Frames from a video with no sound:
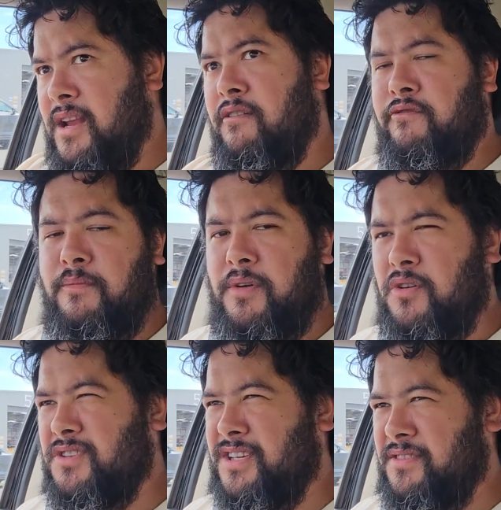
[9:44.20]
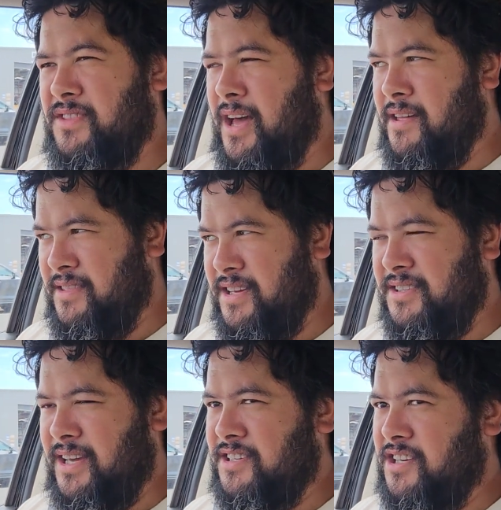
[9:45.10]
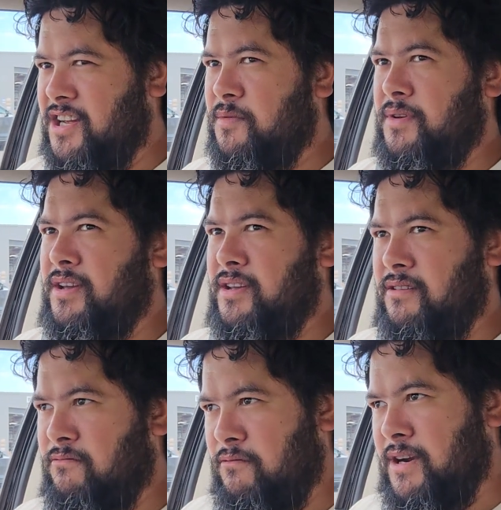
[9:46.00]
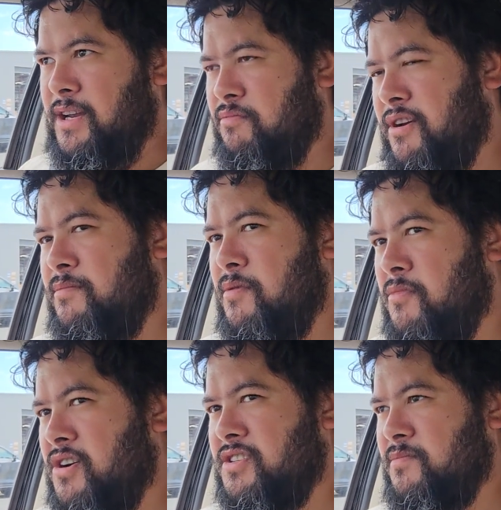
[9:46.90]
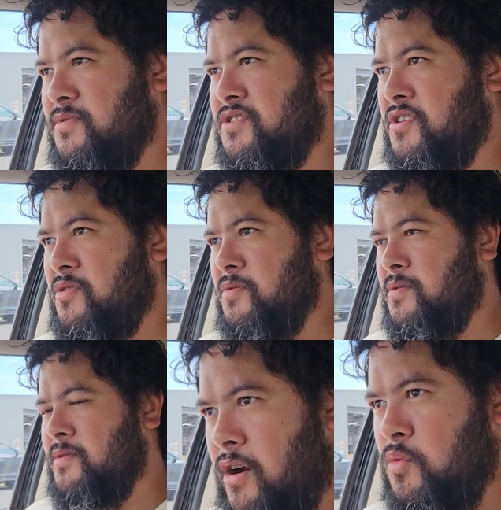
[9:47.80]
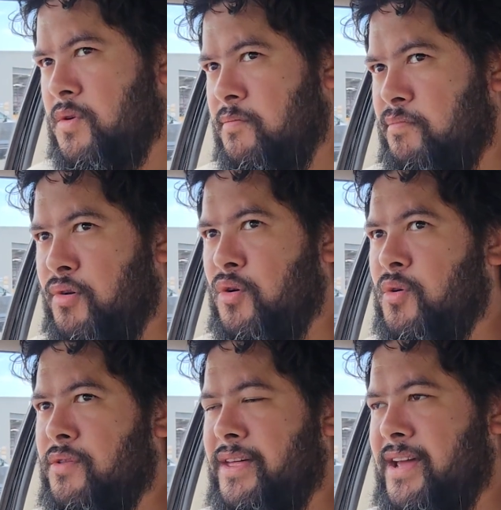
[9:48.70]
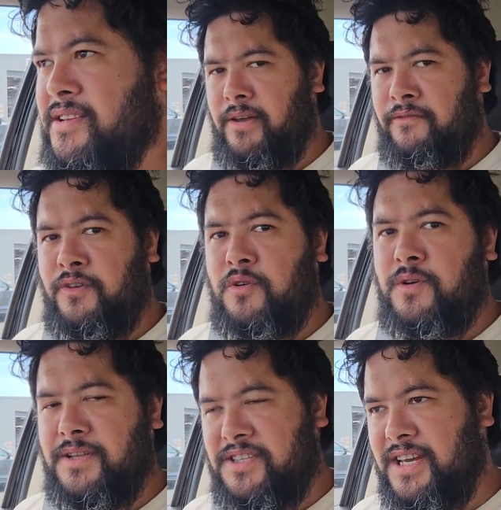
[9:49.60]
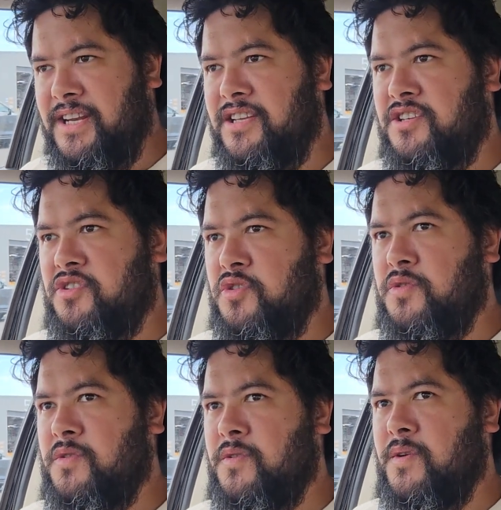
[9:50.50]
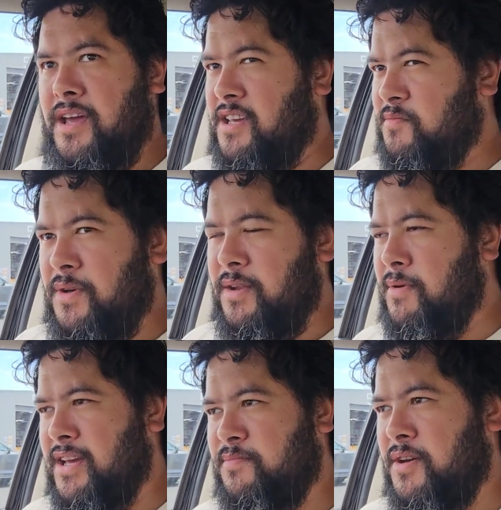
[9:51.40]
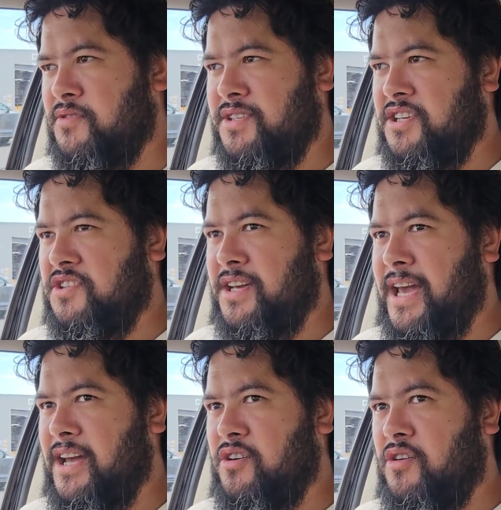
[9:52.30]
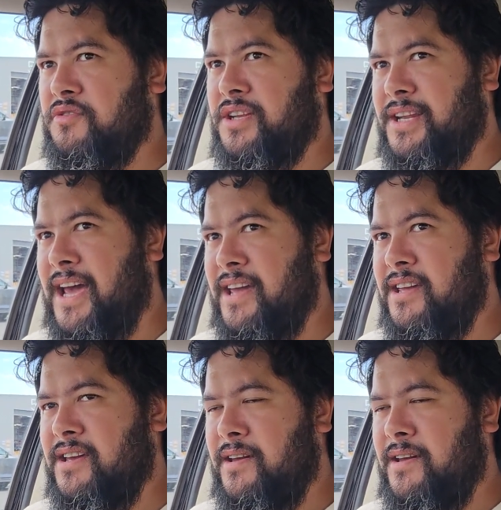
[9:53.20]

Now from the looks at these things are going to be a really premium items, so I would implore that if you're intending to do as many max battles as you can on the day,